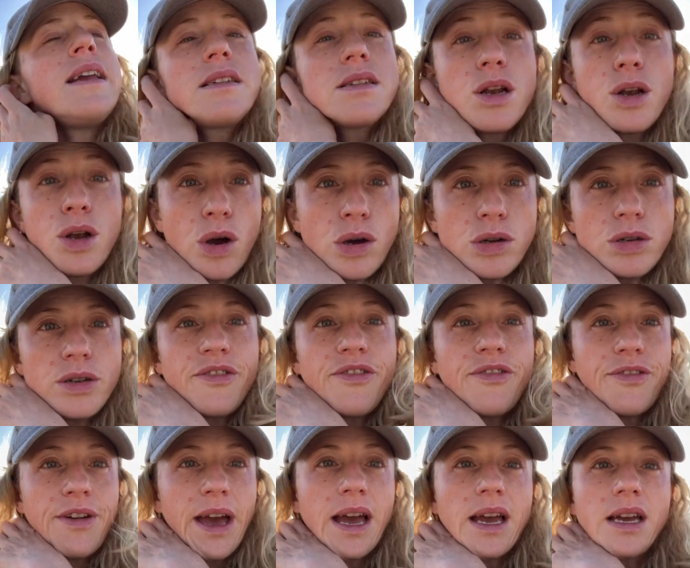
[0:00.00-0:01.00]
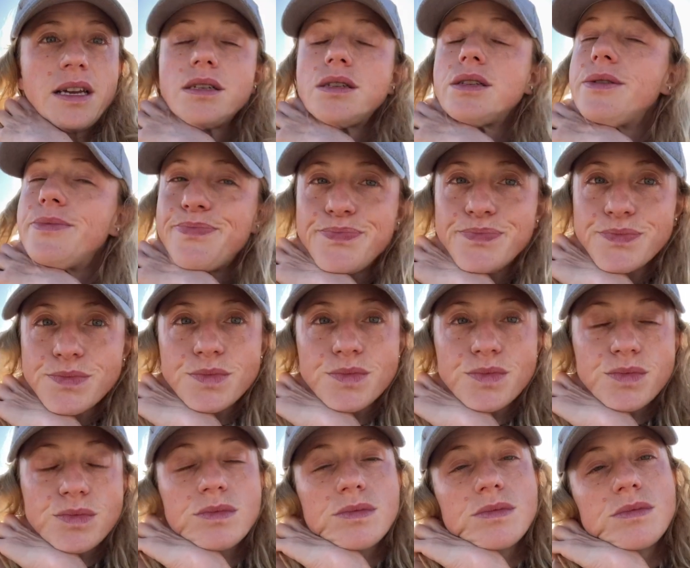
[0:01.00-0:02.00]
a lot of fat,
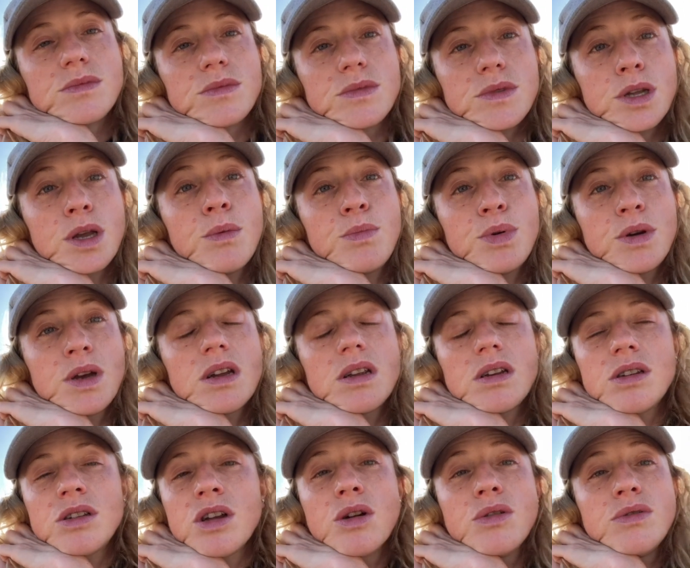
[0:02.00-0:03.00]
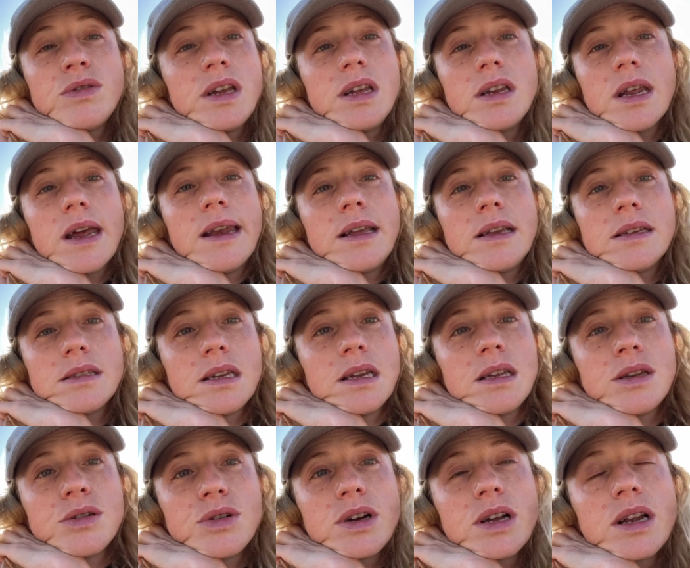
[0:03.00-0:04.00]
but don't eat any
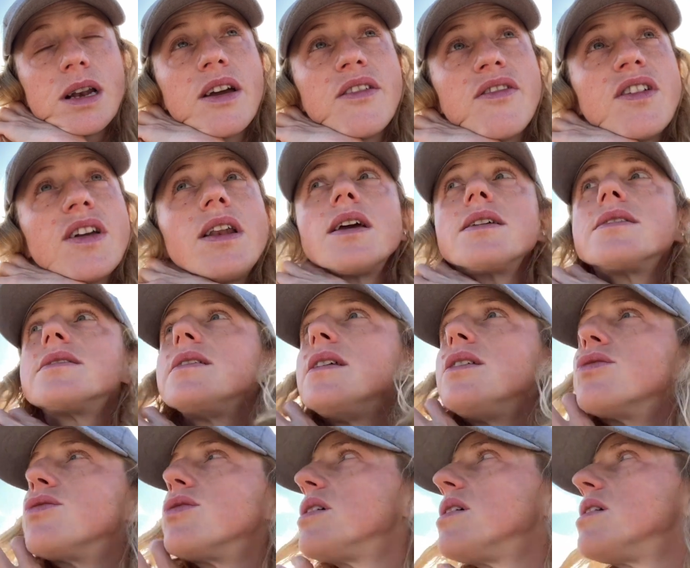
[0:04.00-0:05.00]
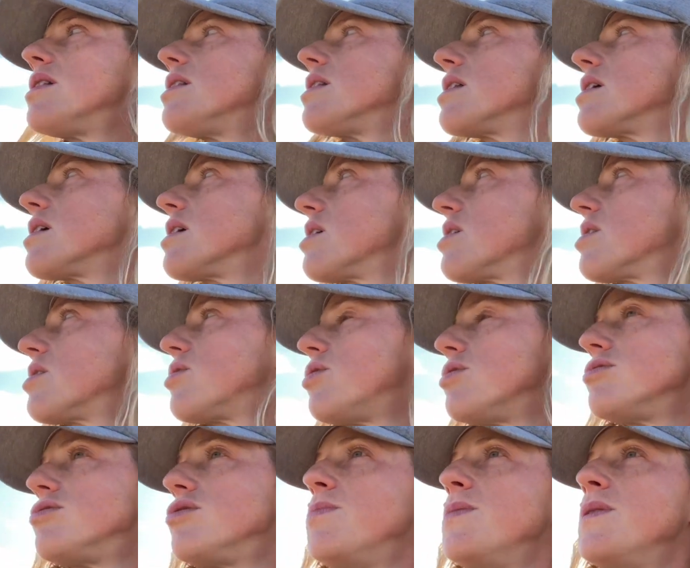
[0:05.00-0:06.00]
seed oil. I feel like seed oil
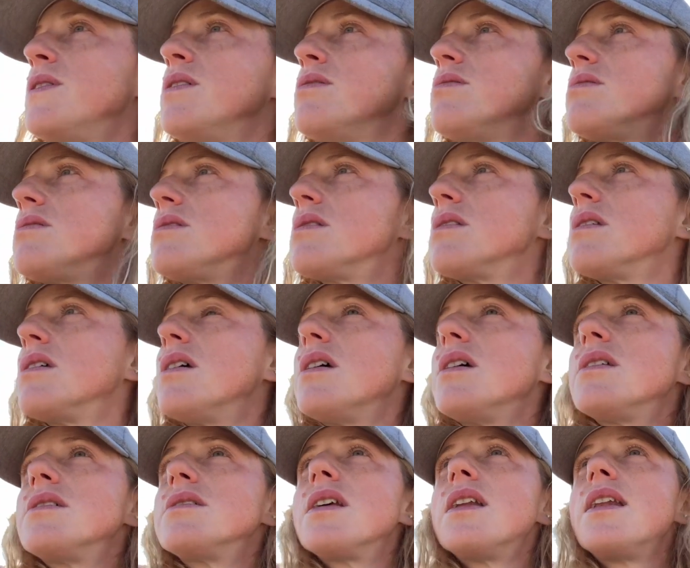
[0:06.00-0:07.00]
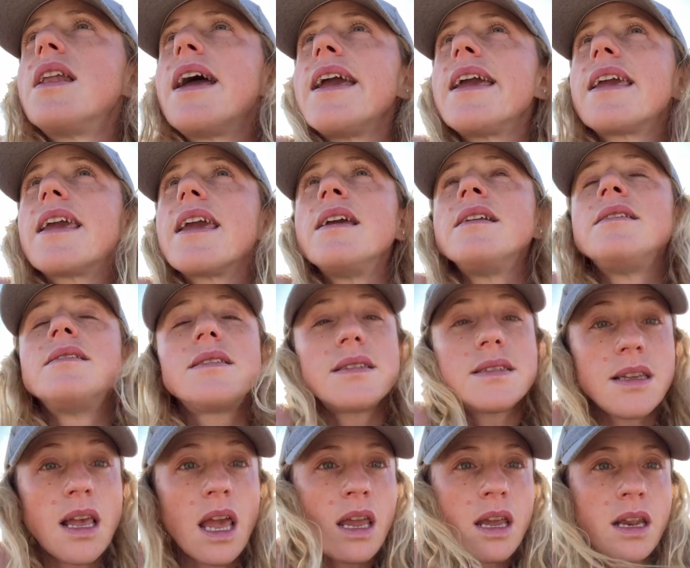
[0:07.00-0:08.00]
contributes to like
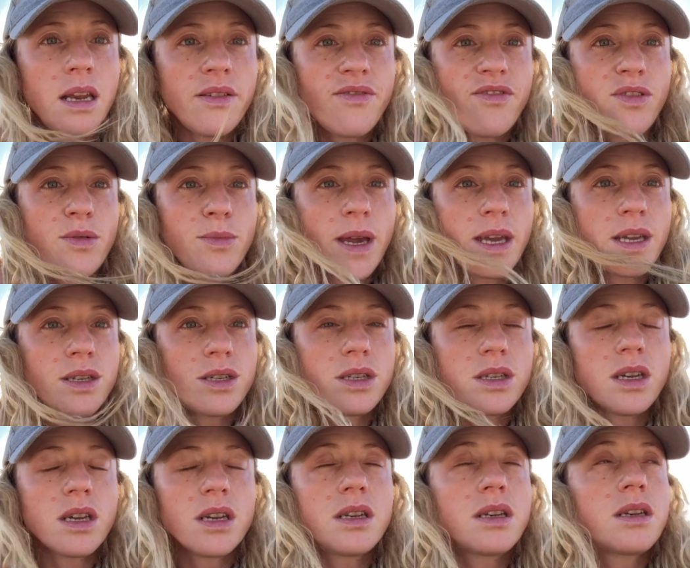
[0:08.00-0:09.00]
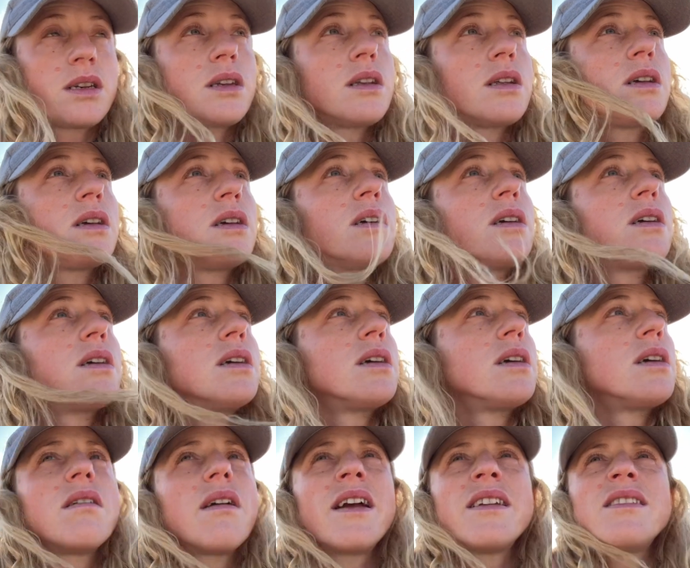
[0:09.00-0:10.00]
insane
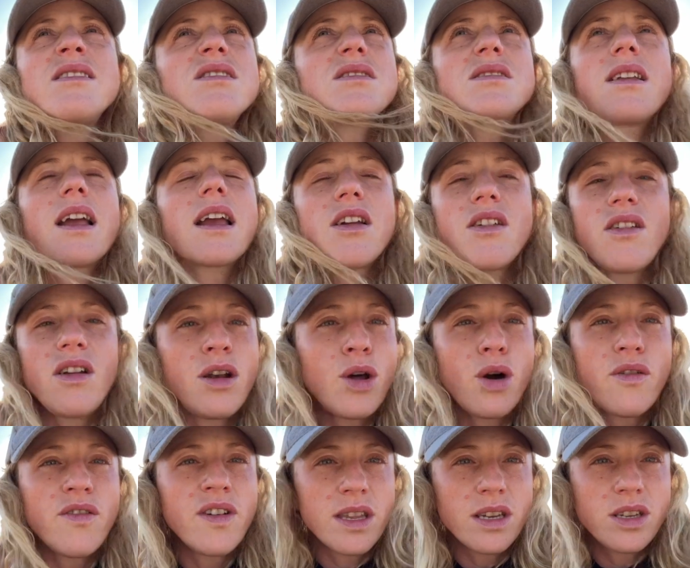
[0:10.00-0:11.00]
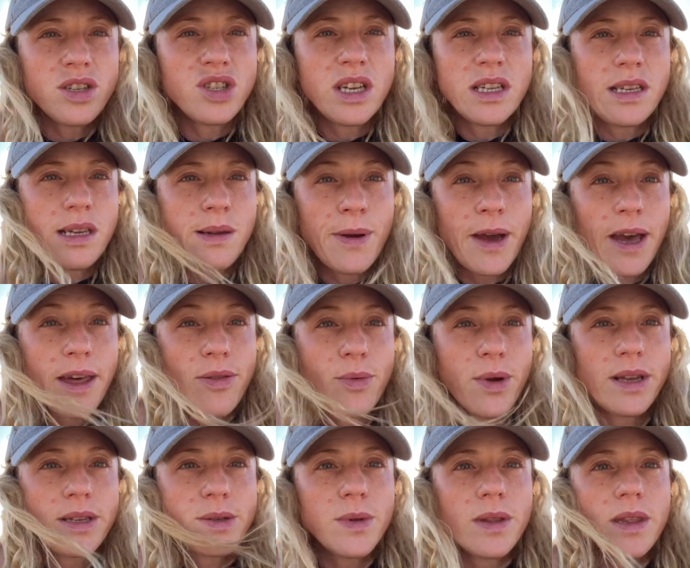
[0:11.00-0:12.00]
inflammation and just like a lot of other shitty
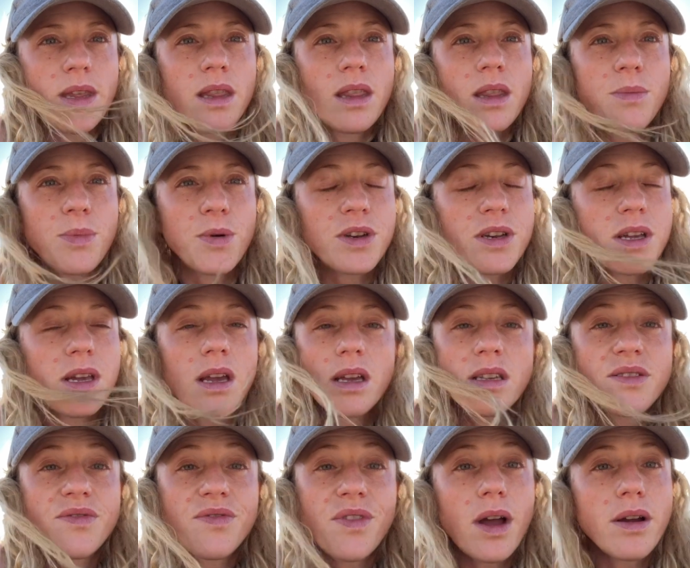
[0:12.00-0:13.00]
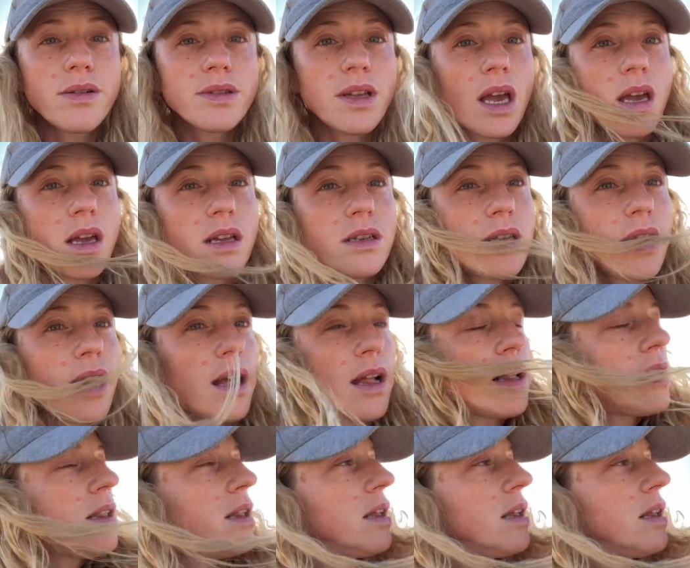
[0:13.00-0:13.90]
pathways within the body, as far as I can tell.